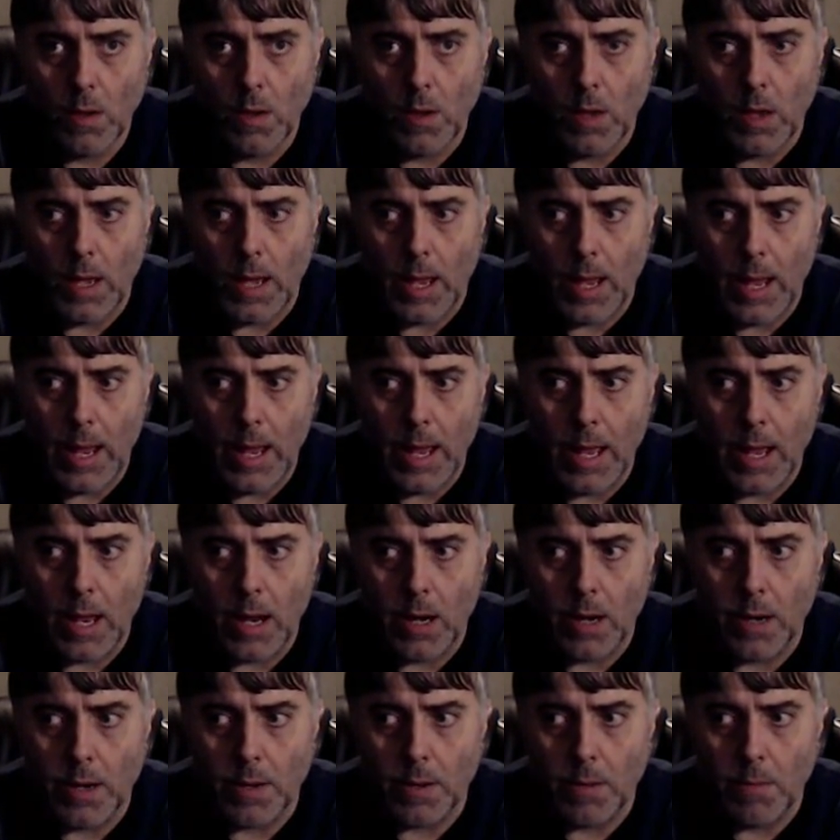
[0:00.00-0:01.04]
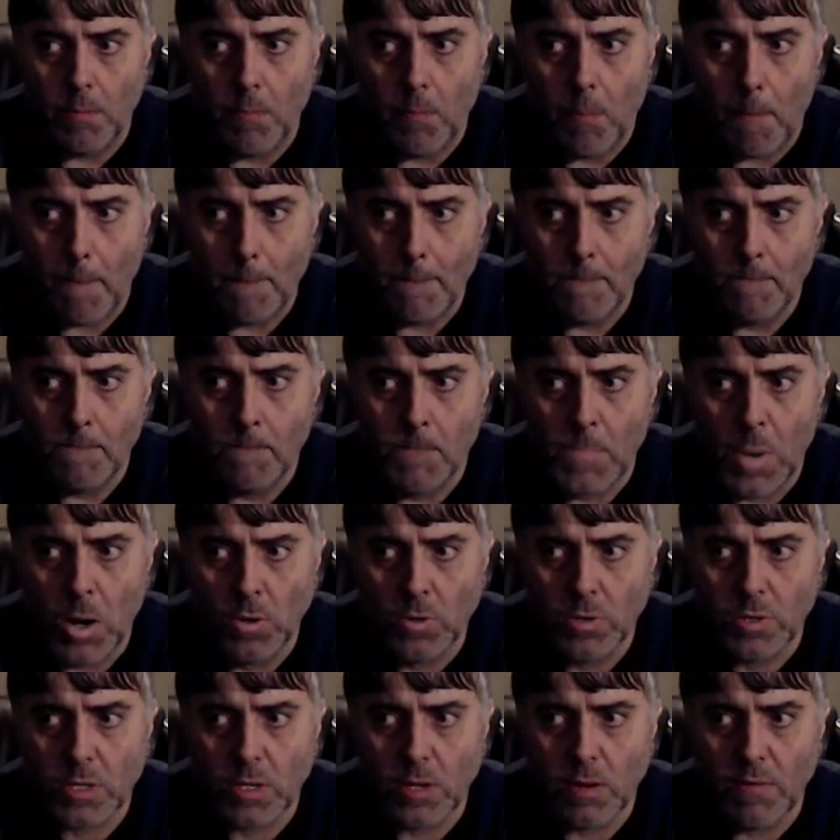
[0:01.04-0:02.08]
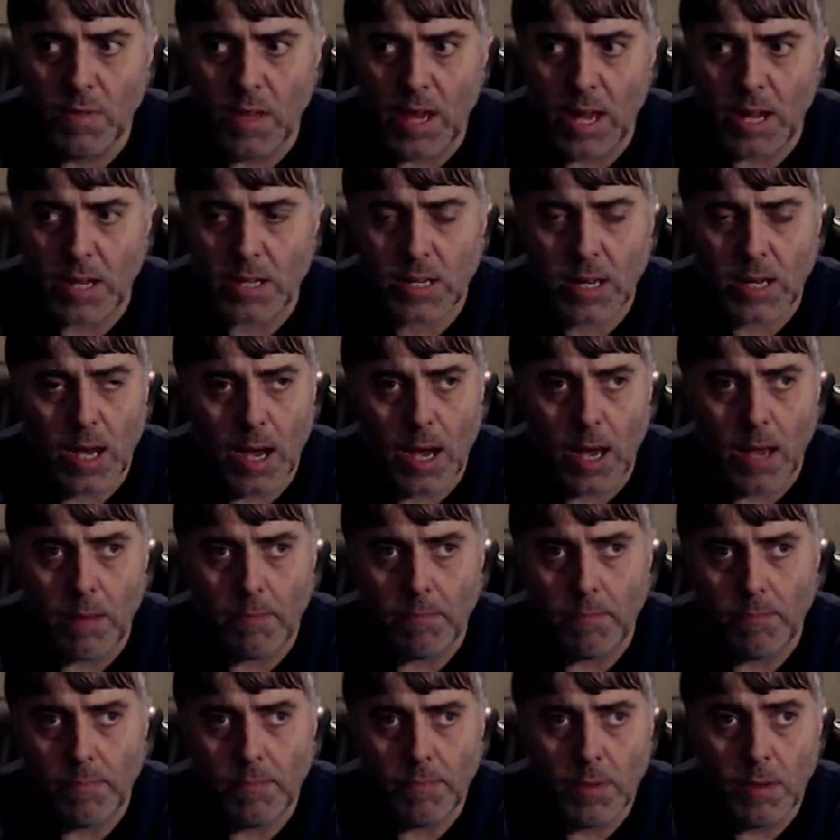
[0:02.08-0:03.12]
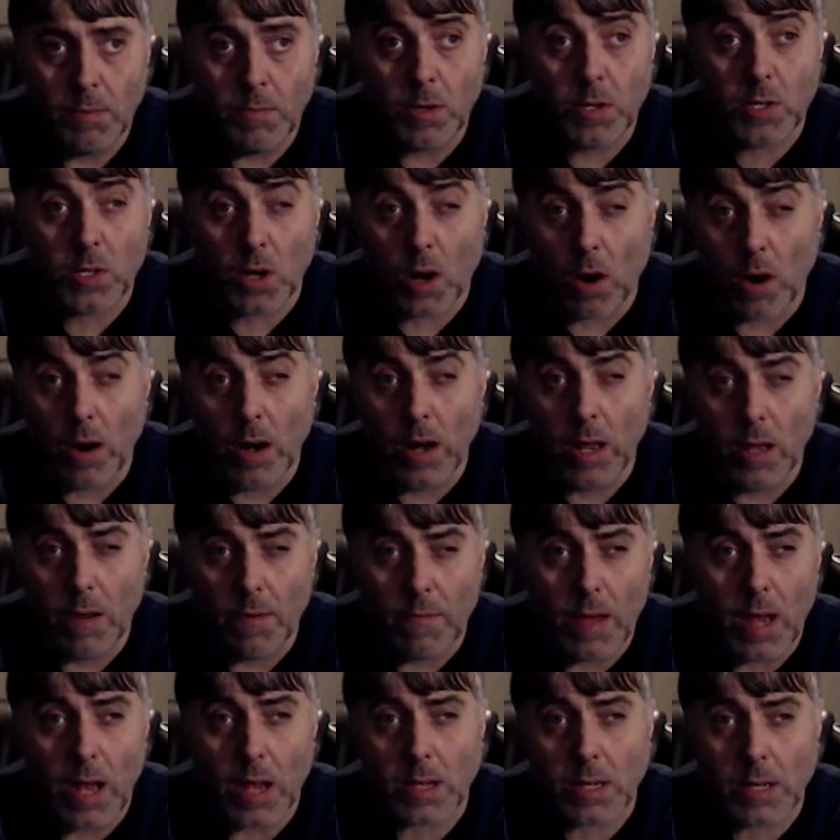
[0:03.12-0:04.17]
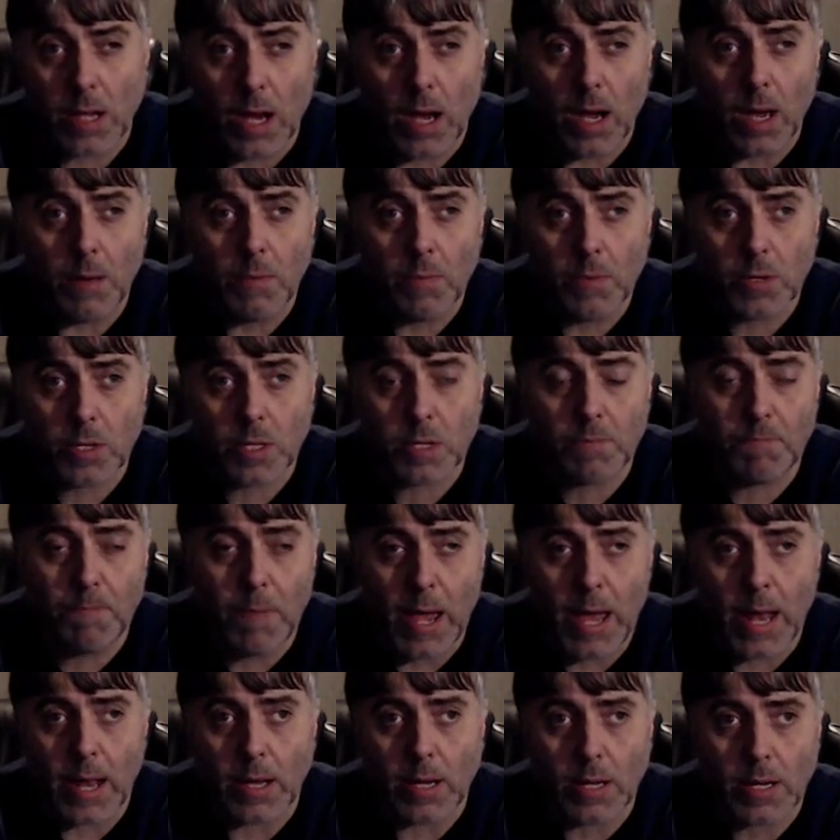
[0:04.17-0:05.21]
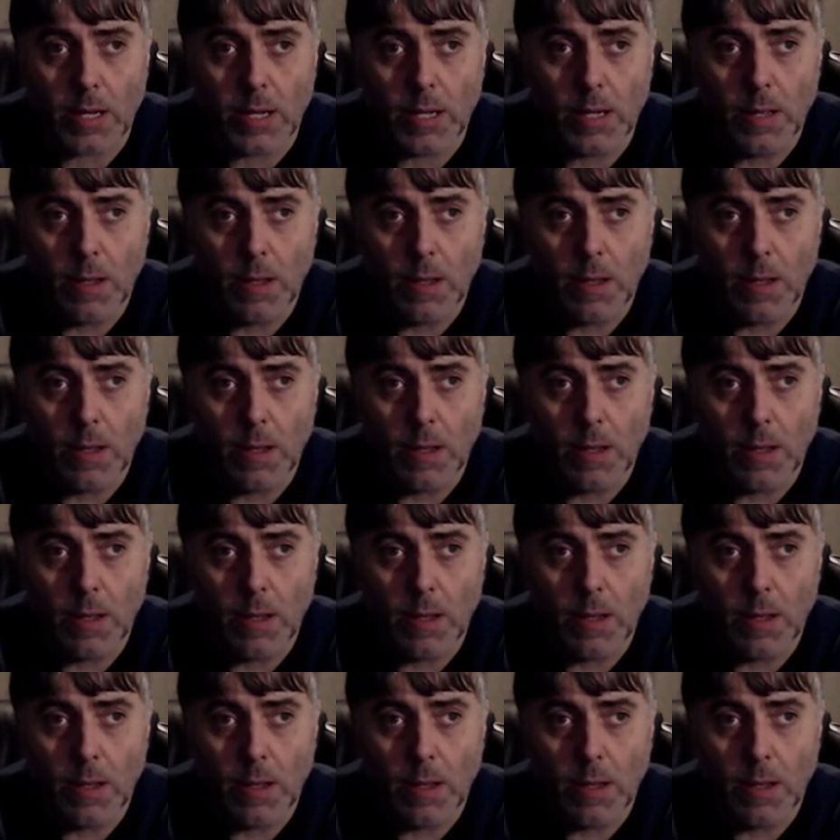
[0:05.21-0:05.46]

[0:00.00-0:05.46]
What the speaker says: And most of that time, the majority of that time, was spent